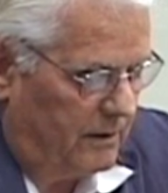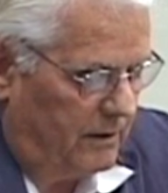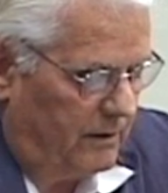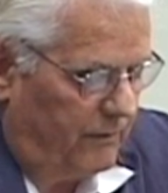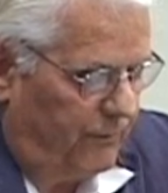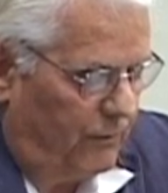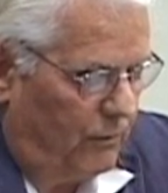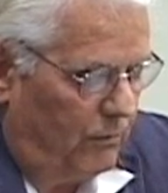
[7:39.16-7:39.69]
In
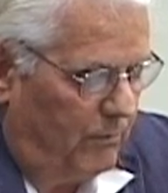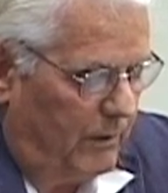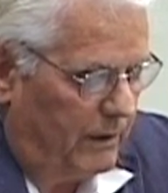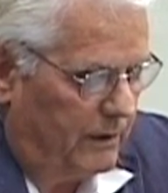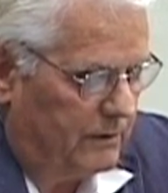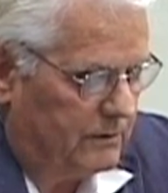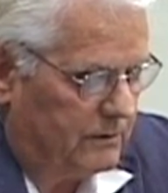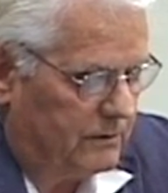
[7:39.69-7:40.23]
a few
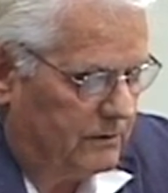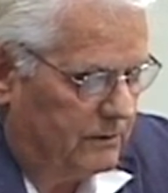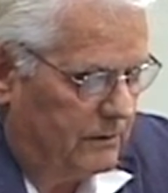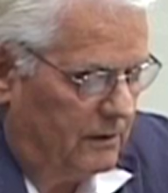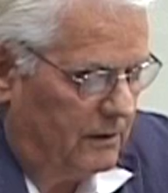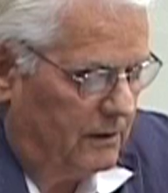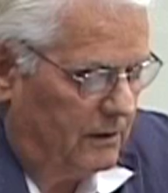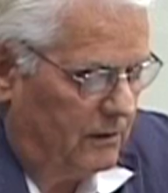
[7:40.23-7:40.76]
minutes,
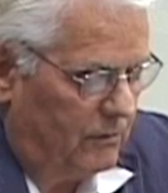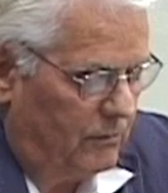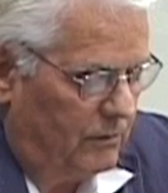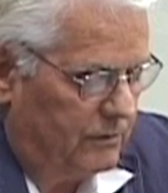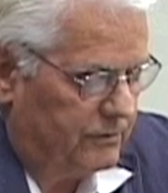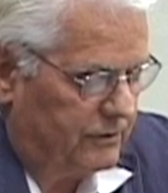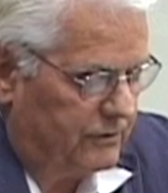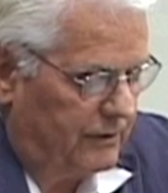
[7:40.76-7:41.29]

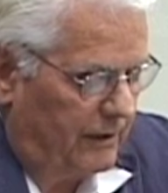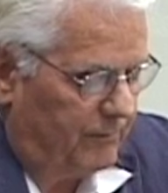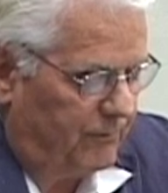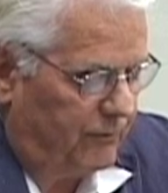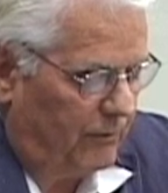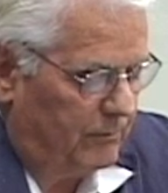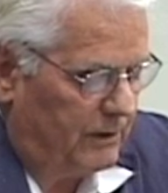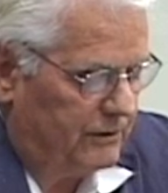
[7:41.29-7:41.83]
we'll step
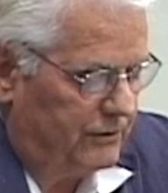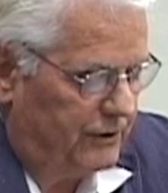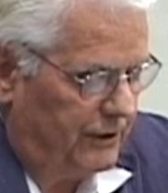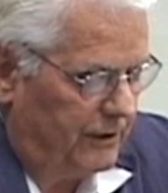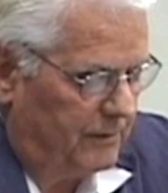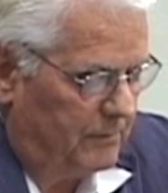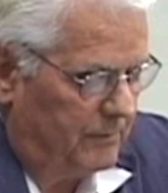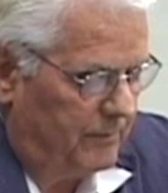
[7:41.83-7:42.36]
from the
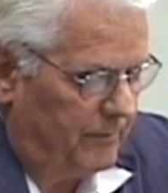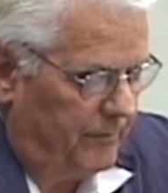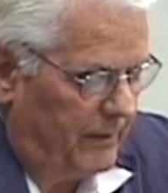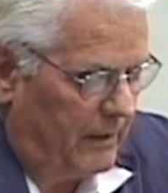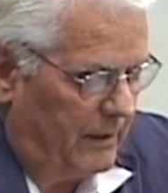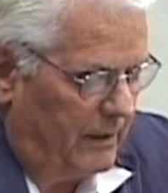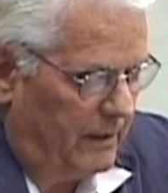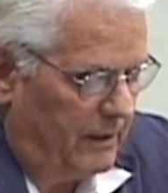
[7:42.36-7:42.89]
gym
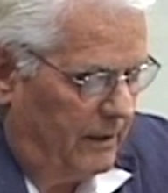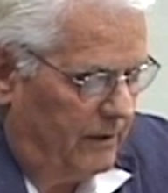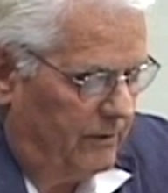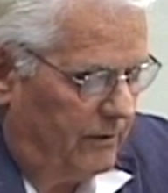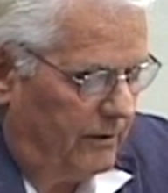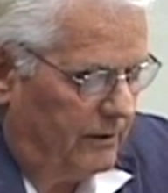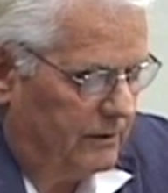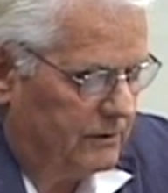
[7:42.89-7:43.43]

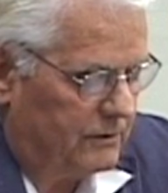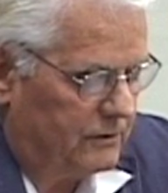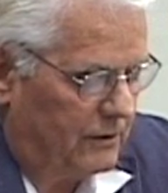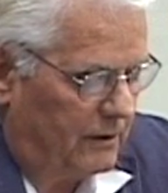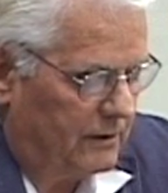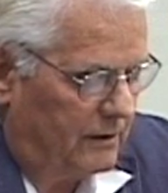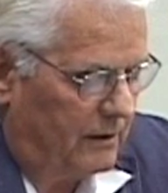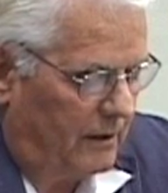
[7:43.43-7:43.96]
into the
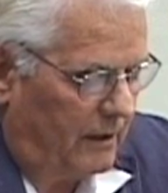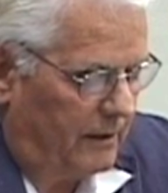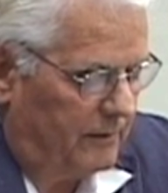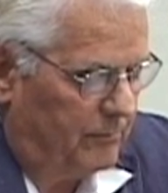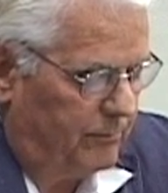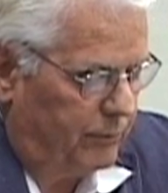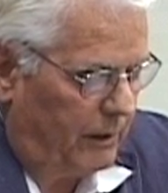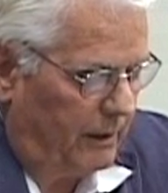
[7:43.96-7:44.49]

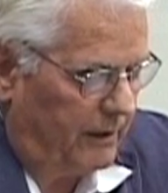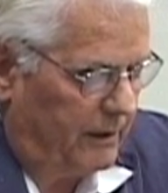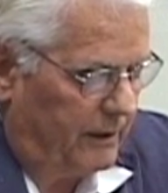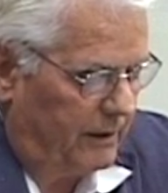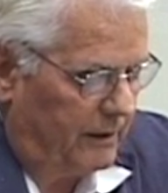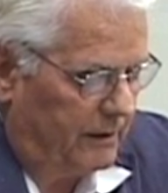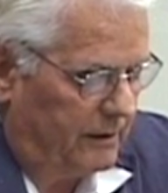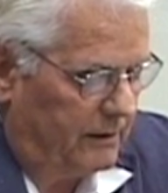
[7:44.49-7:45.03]
sunlight
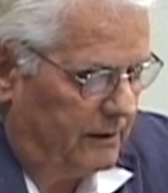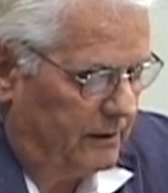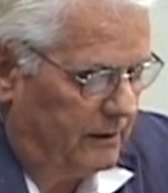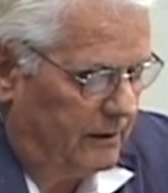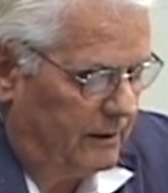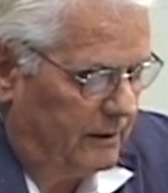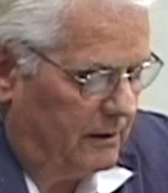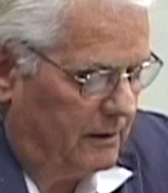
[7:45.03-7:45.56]
blinking,
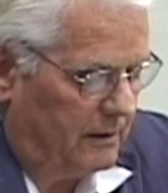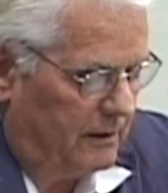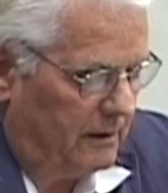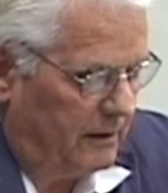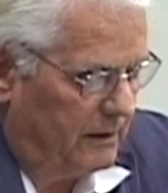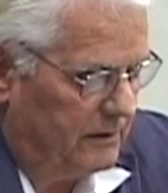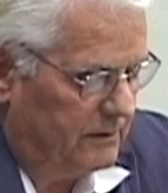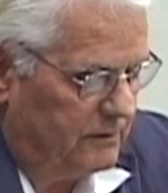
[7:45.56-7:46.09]

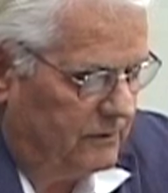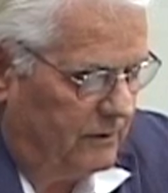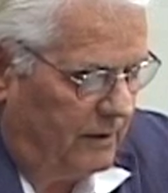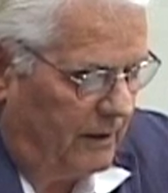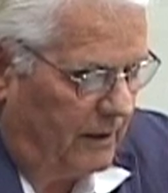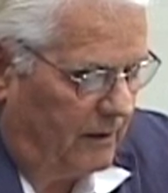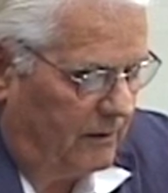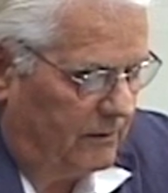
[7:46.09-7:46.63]
heads
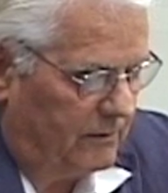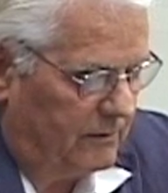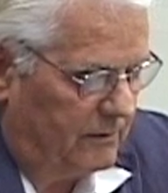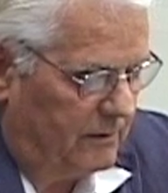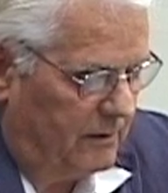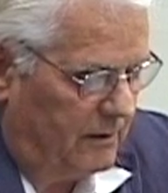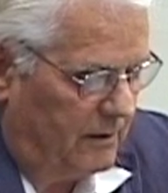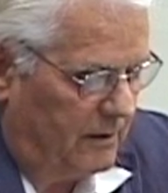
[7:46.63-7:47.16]

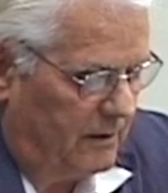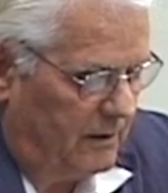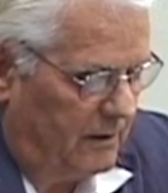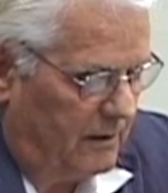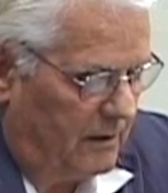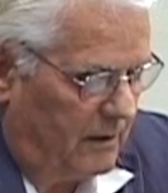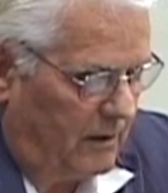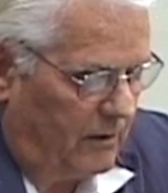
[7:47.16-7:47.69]
down,
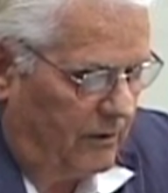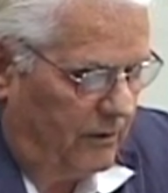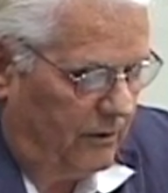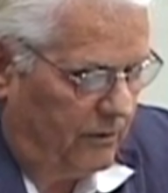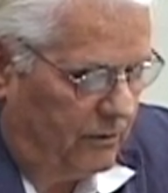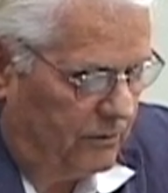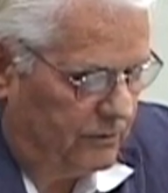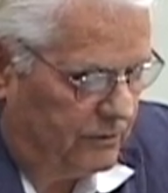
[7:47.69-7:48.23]
our
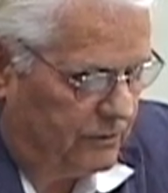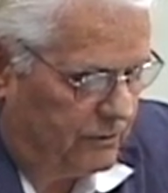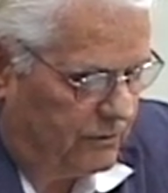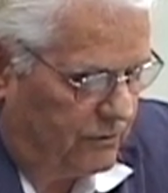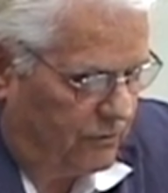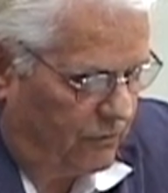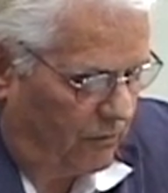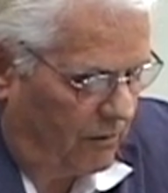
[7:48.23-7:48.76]
huge
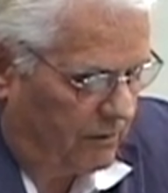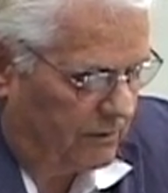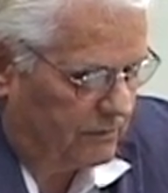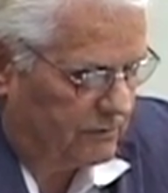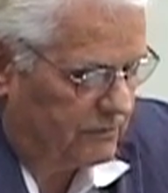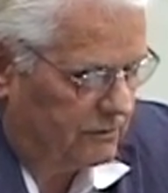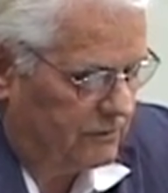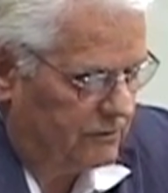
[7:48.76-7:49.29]
trunks
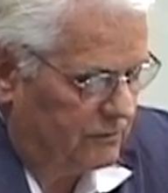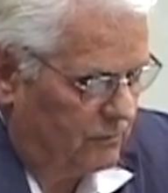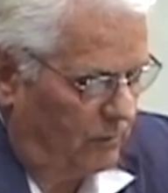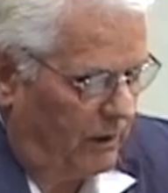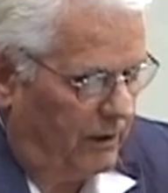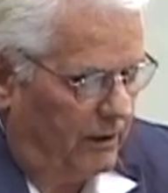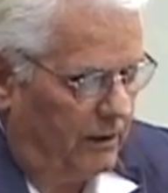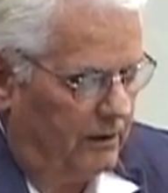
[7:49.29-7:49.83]

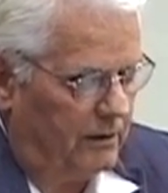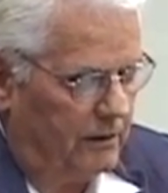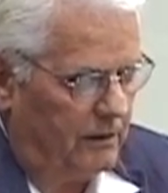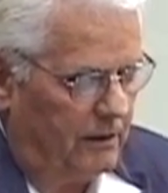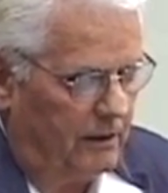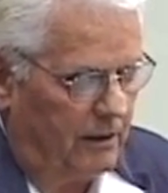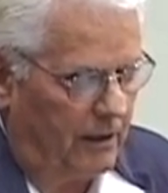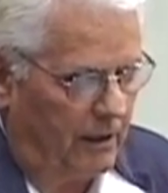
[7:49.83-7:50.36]
swaying
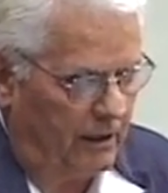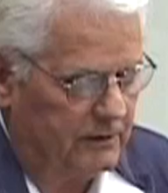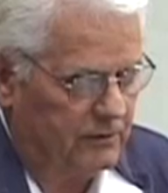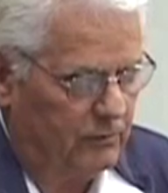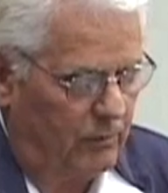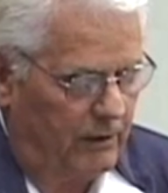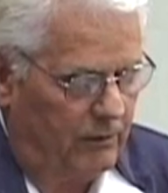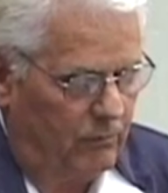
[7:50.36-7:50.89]

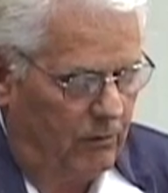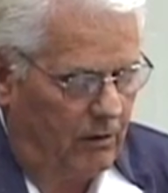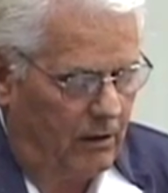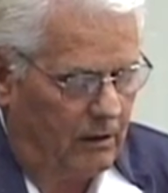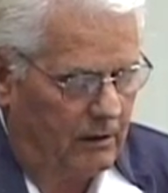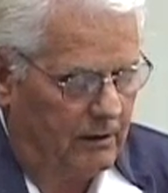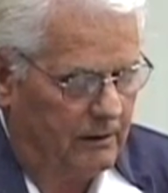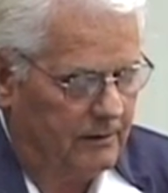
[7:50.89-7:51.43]
as we
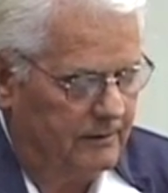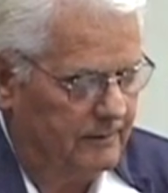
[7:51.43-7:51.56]
walk.